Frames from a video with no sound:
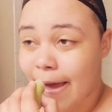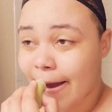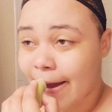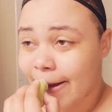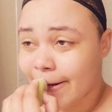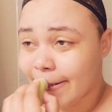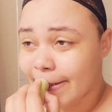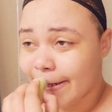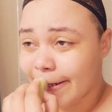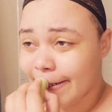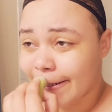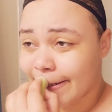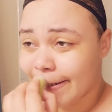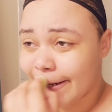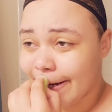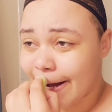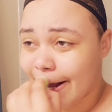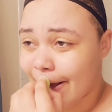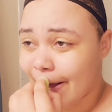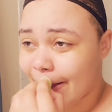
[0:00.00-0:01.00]
could you just,
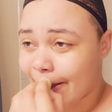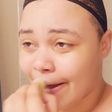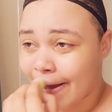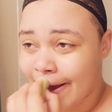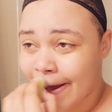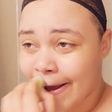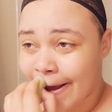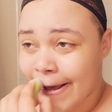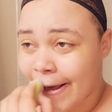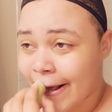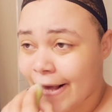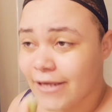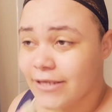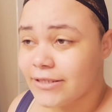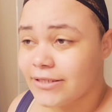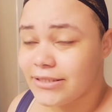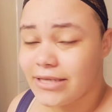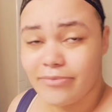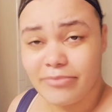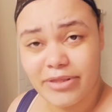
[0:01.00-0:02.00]
you know,
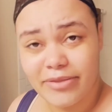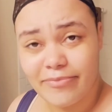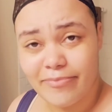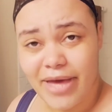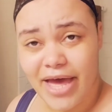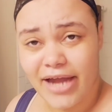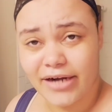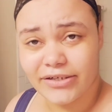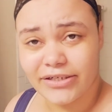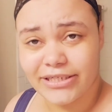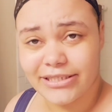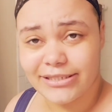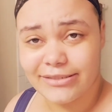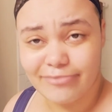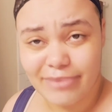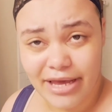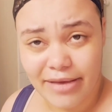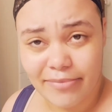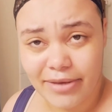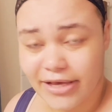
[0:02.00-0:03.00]
send me the batteries,
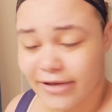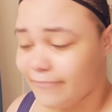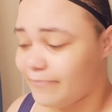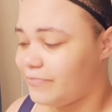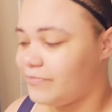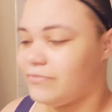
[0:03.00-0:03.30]
maybe?